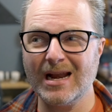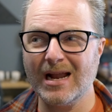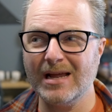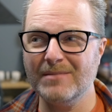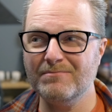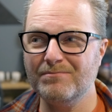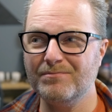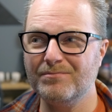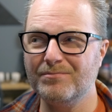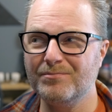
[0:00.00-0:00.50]

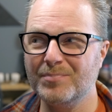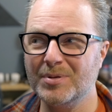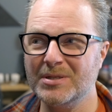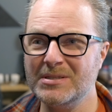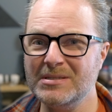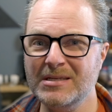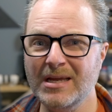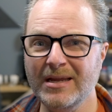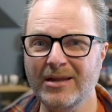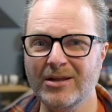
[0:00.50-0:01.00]
I
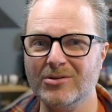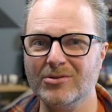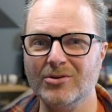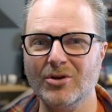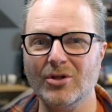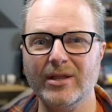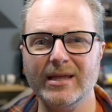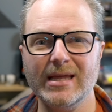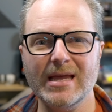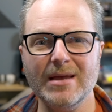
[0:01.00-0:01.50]

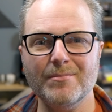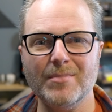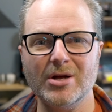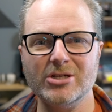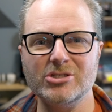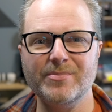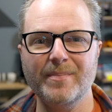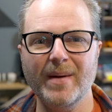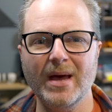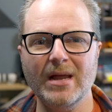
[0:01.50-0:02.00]
particularly get
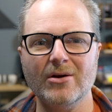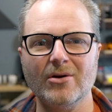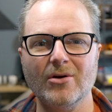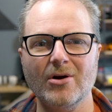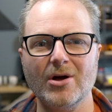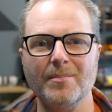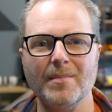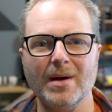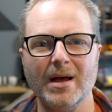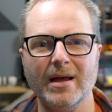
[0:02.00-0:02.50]
much better
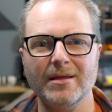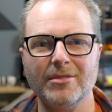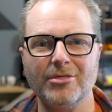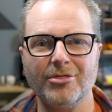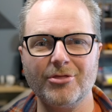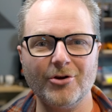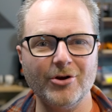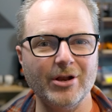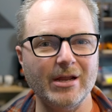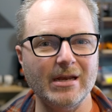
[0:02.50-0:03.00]
on my
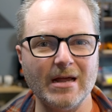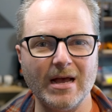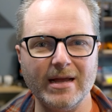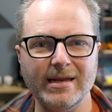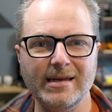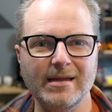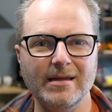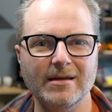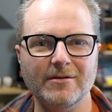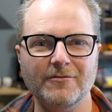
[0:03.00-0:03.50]

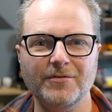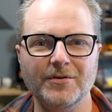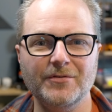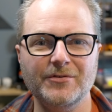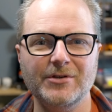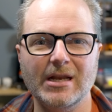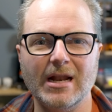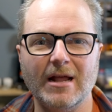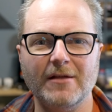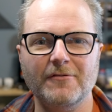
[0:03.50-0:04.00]
3090 and
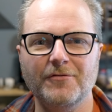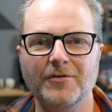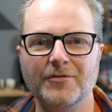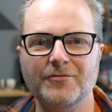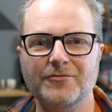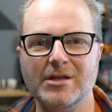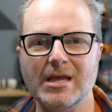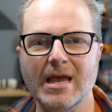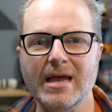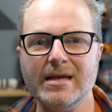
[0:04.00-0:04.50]

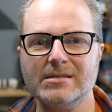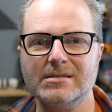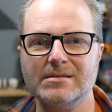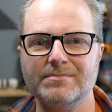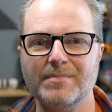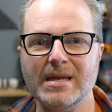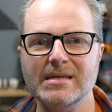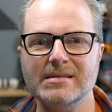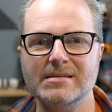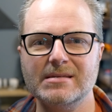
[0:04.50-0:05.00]

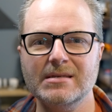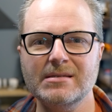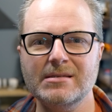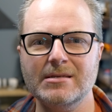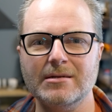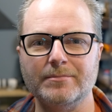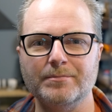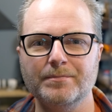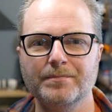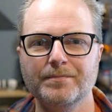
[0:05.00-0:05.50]
5950X base
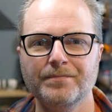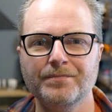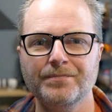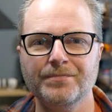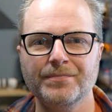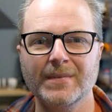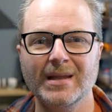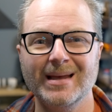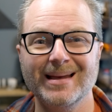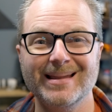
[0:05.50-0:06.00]
system.
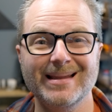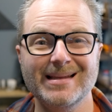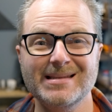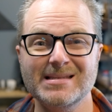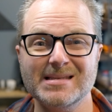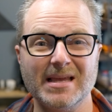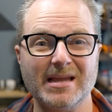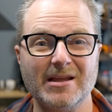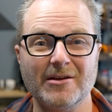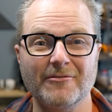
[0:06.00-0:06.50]
And
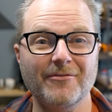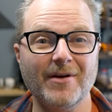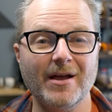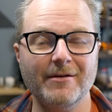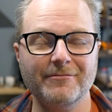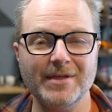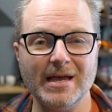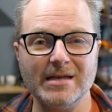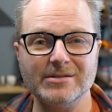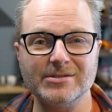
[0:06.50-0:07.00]
that's like a
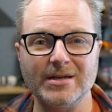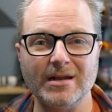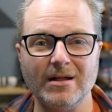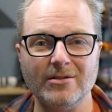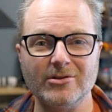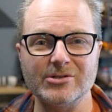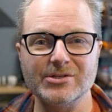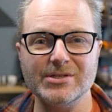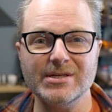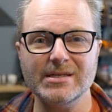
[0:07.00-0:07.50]

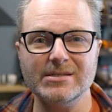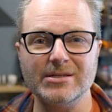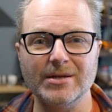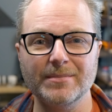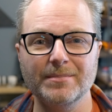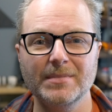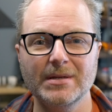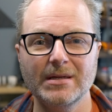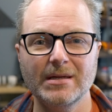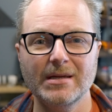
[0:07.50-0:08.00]
$5,000
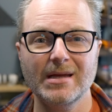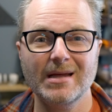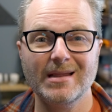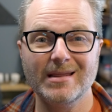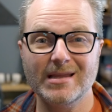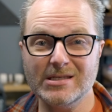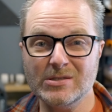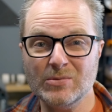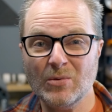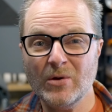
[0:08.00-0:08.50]
system.
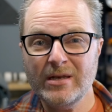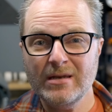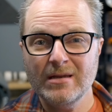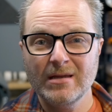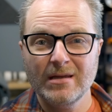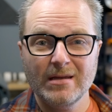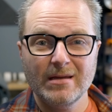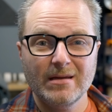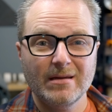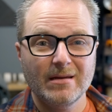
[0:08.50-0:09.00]
This one,
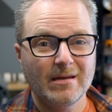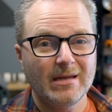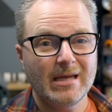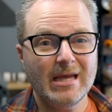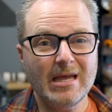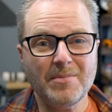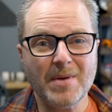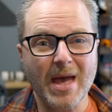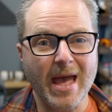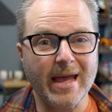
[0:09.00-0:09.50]

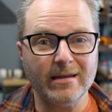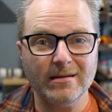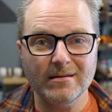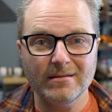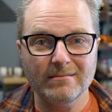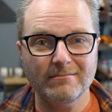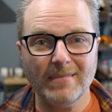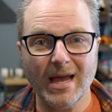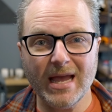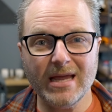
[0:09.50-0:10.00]
eBay,
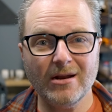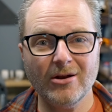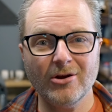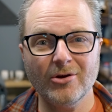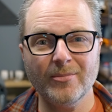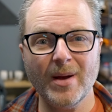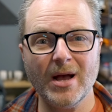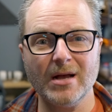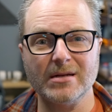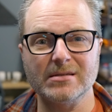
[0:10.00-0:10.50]

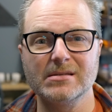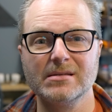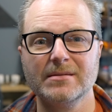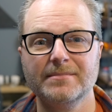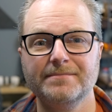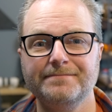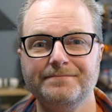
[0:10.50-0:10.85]
800 bucks.